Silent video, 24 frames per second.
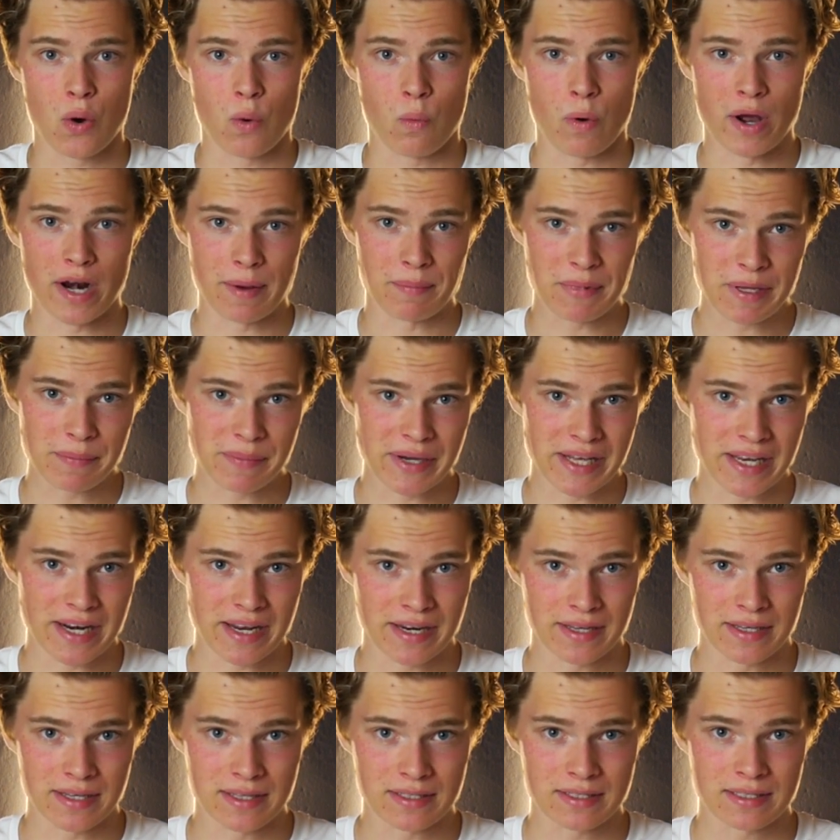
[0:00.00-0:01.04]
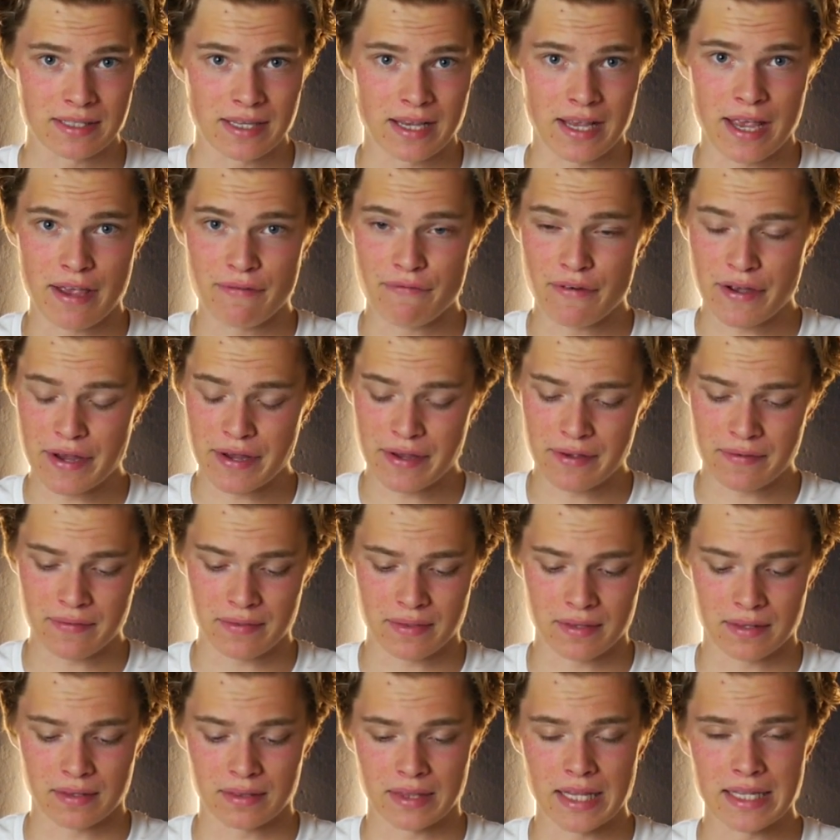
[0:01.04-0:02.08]
What I mean by that is,
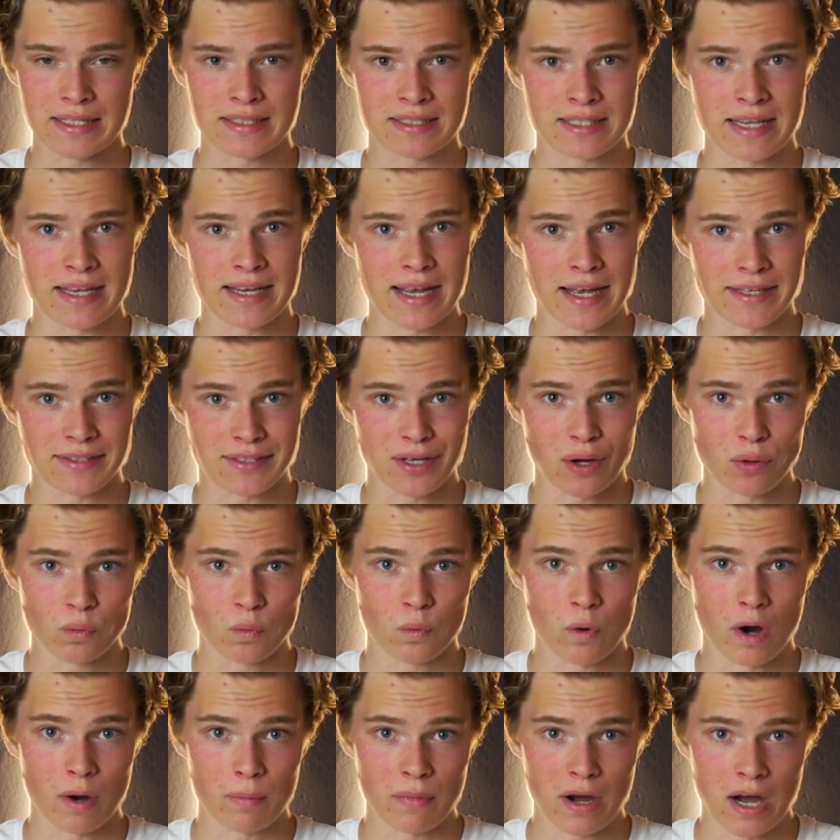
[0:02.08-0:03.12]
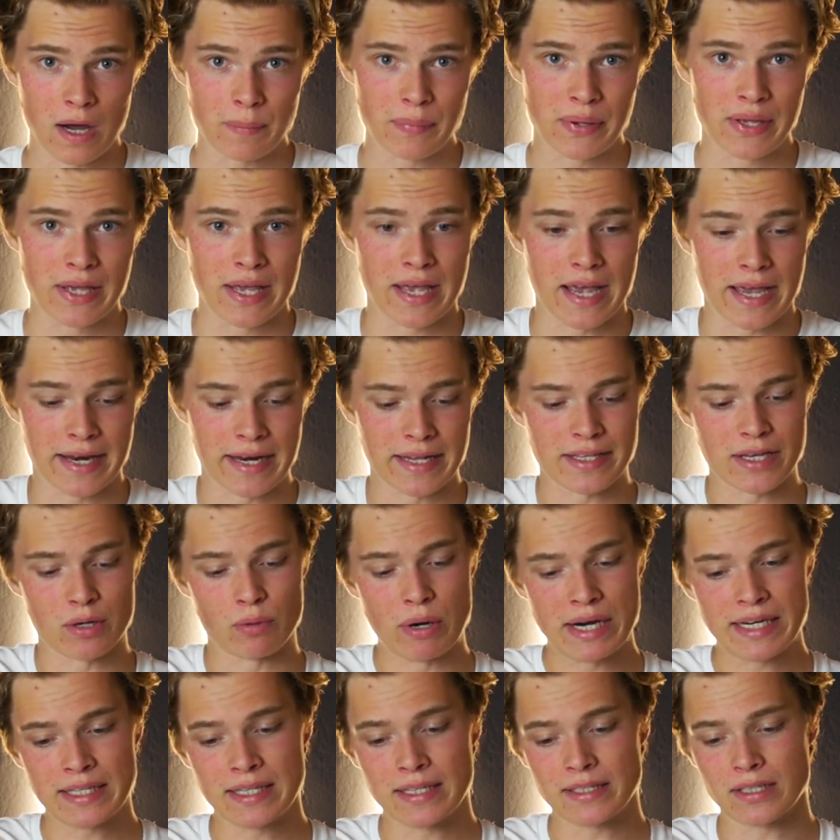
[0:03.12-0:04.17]
let's say I don't warm up and I
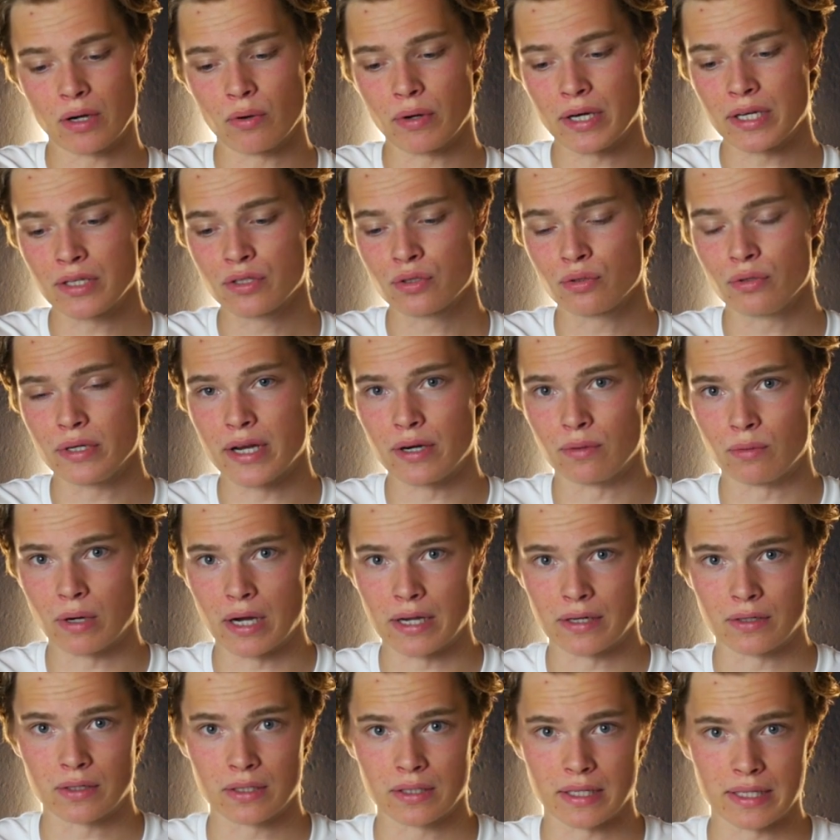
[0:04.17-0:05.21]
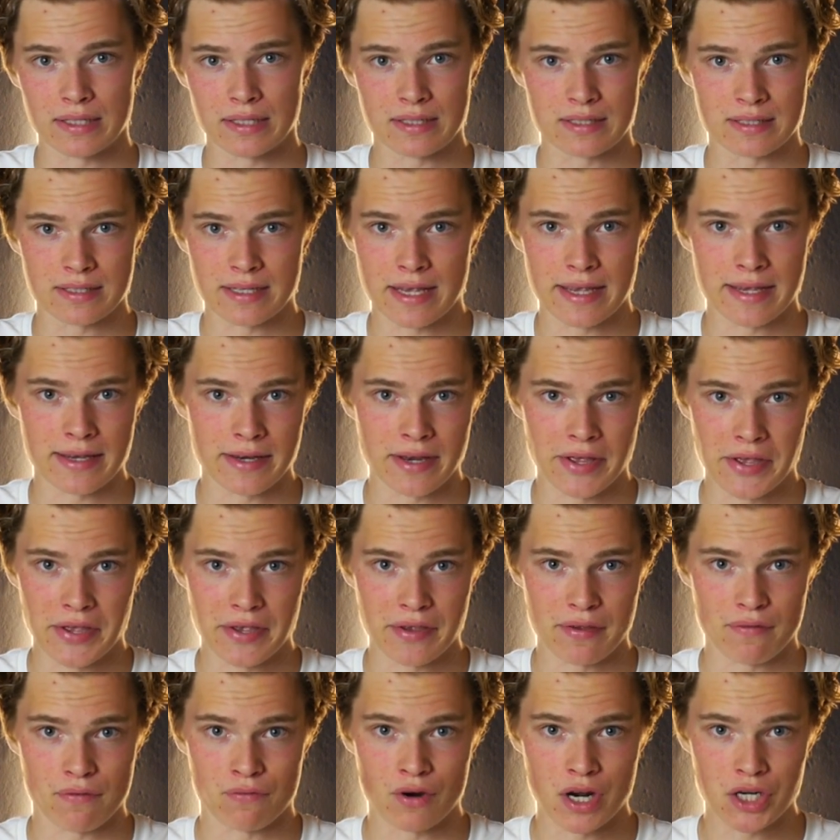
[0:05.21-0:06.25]
directly go into a run, let's say
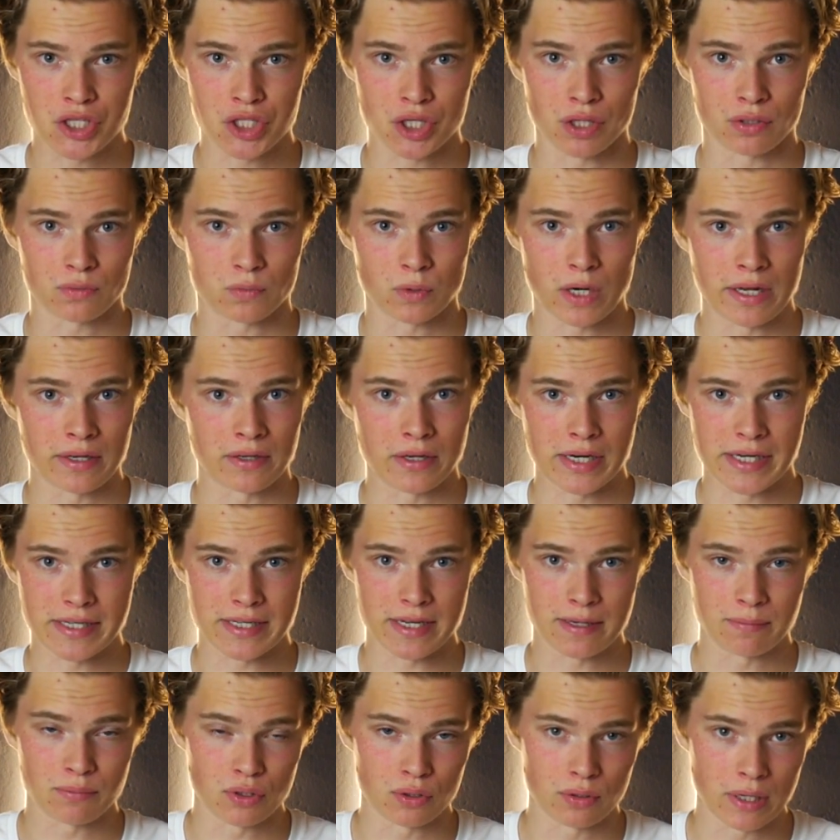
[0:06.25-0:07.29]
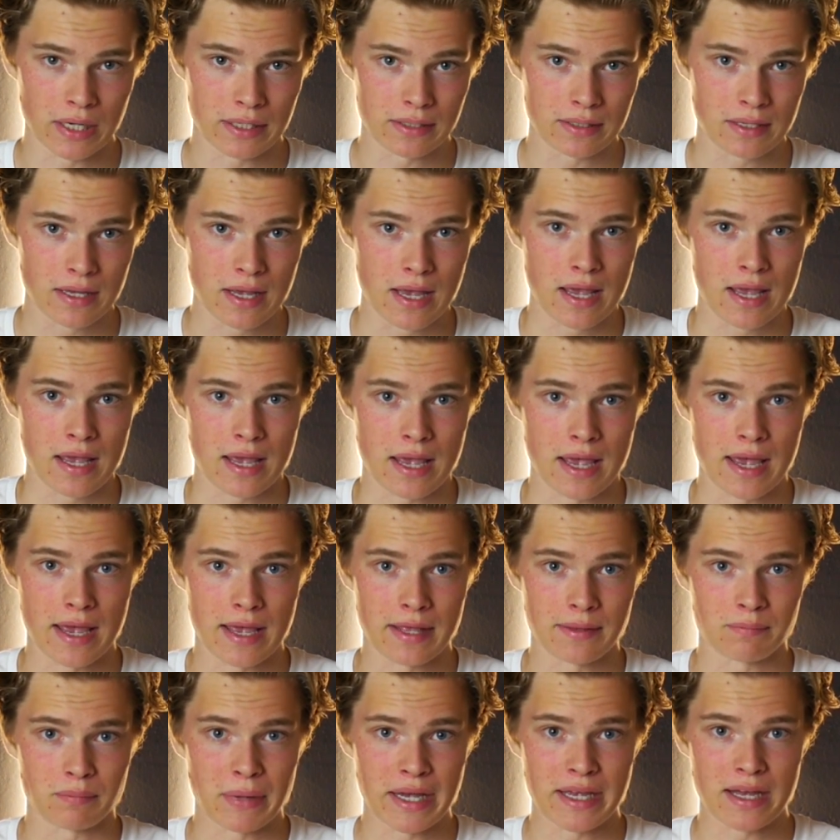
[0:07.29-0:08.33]
a threshold run, a tempo run,
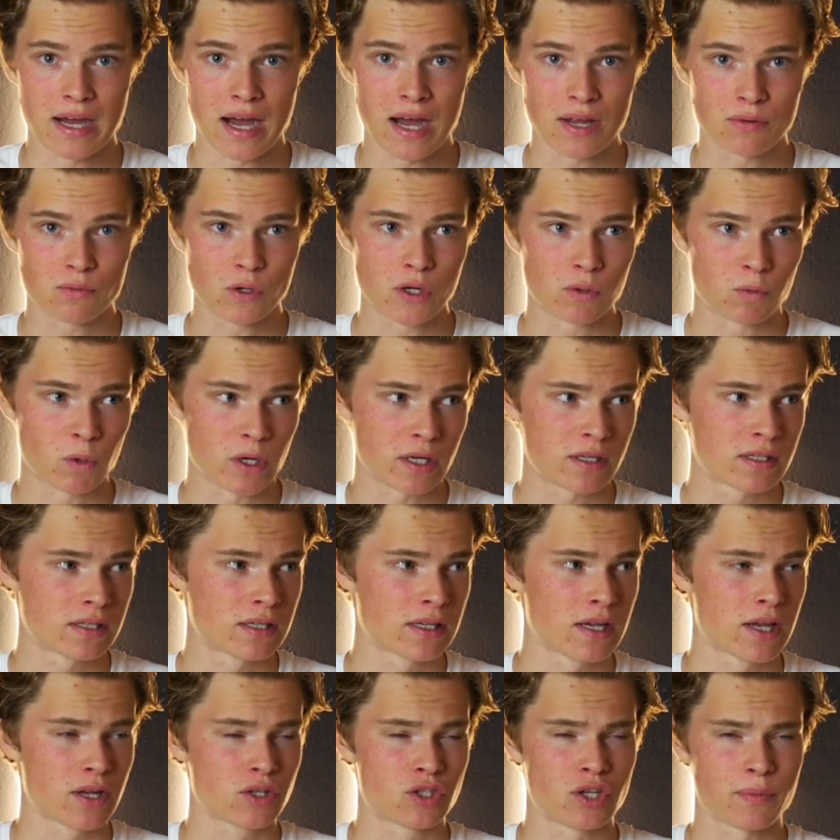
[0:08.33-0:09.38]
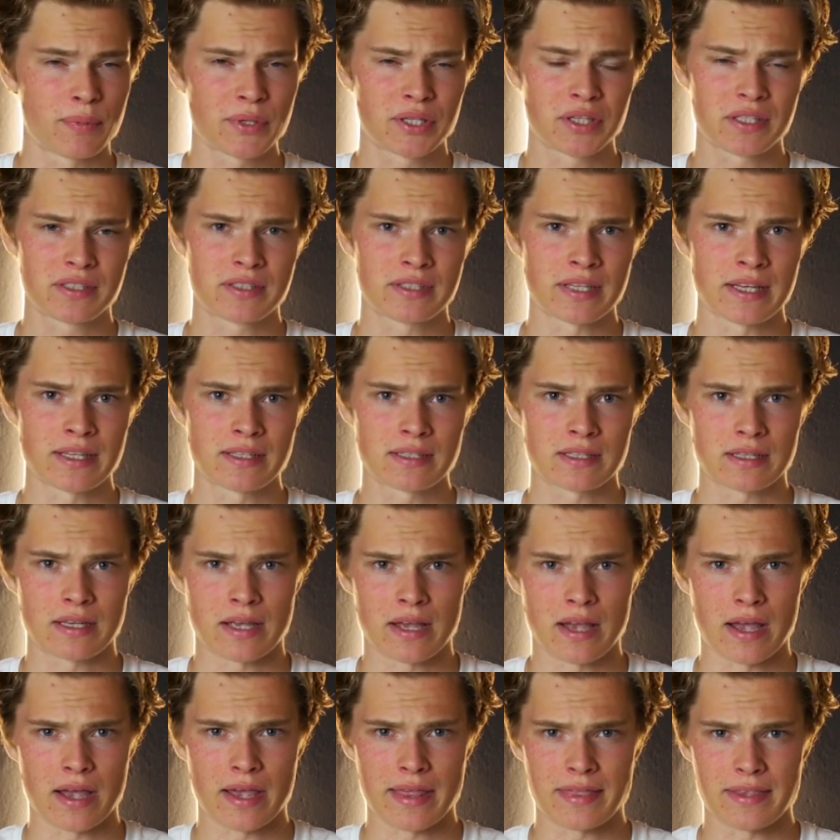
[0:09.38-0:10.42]
and my heart rate would typically sit
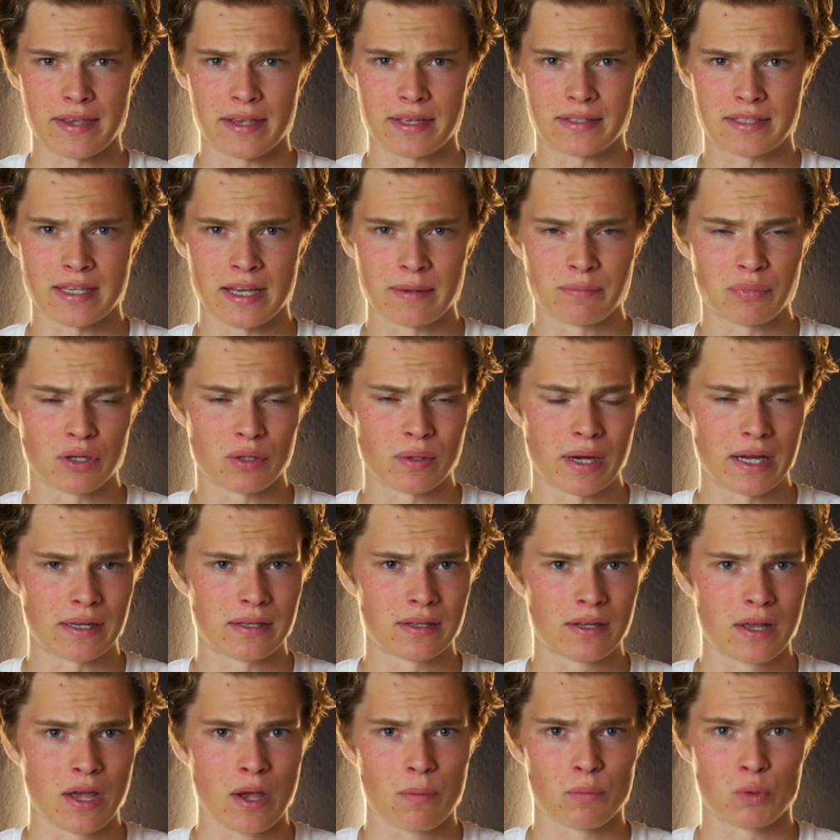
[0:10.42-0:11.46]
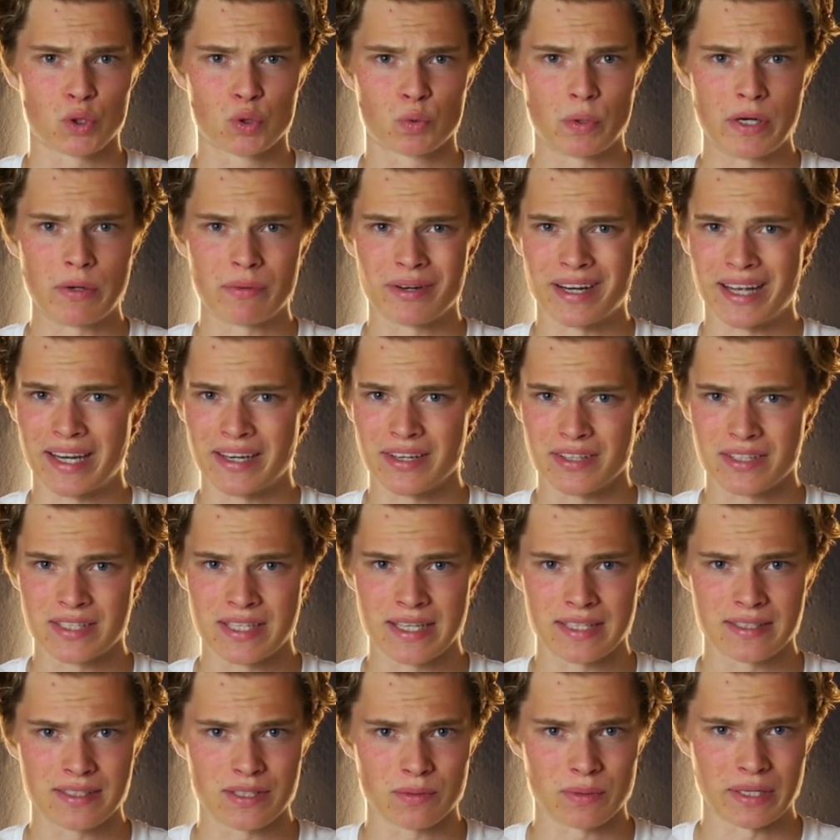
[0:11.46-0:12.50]
at a tempo run between
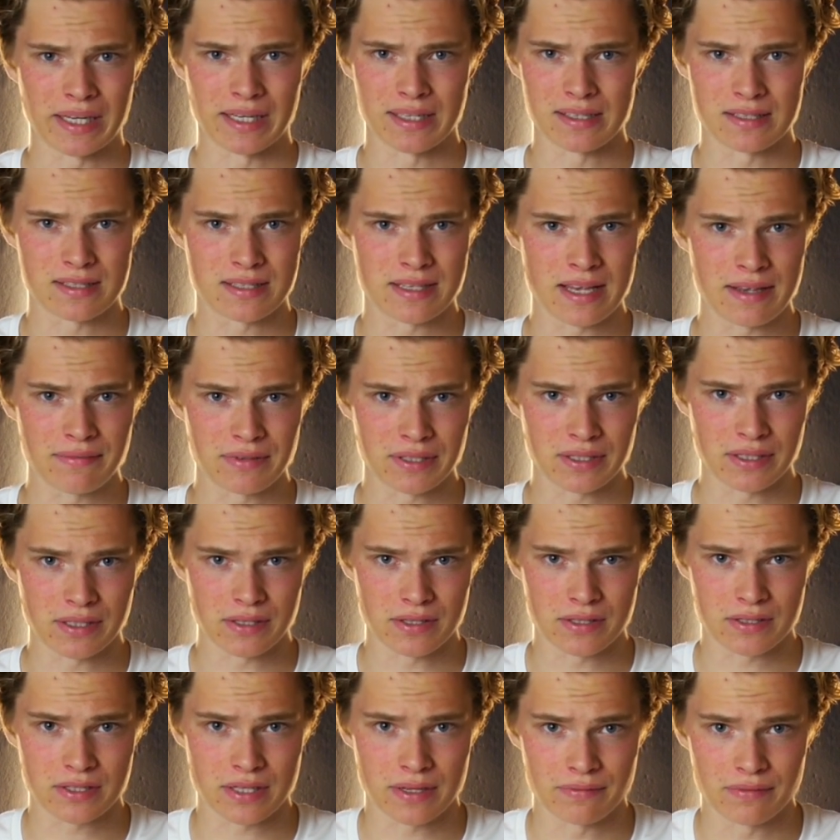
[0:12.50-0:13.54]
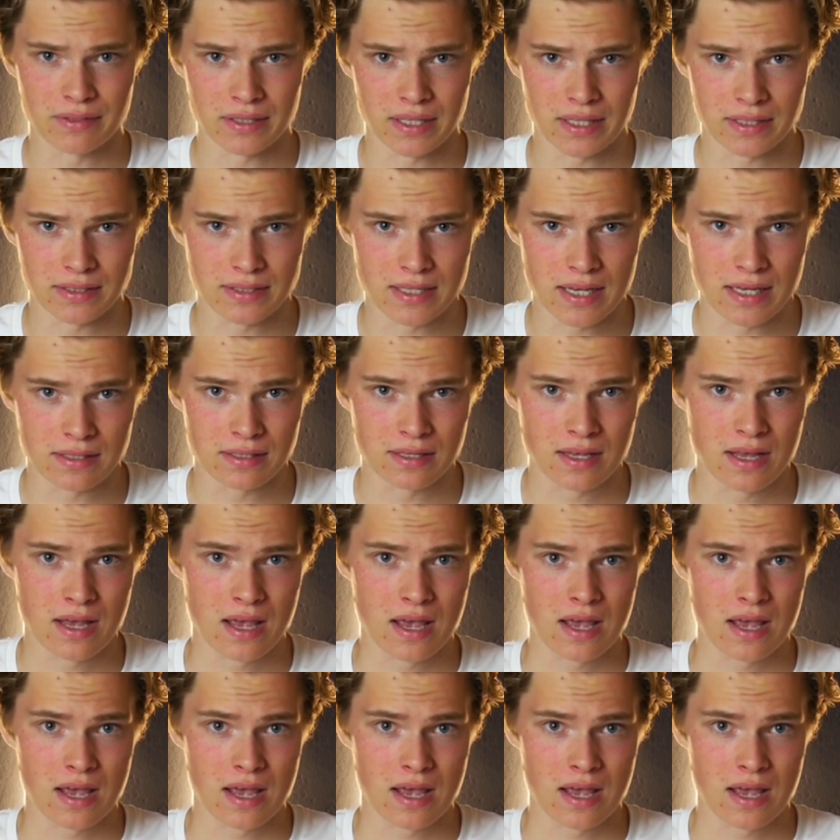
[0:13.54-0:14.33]
160 and 170 or something like that.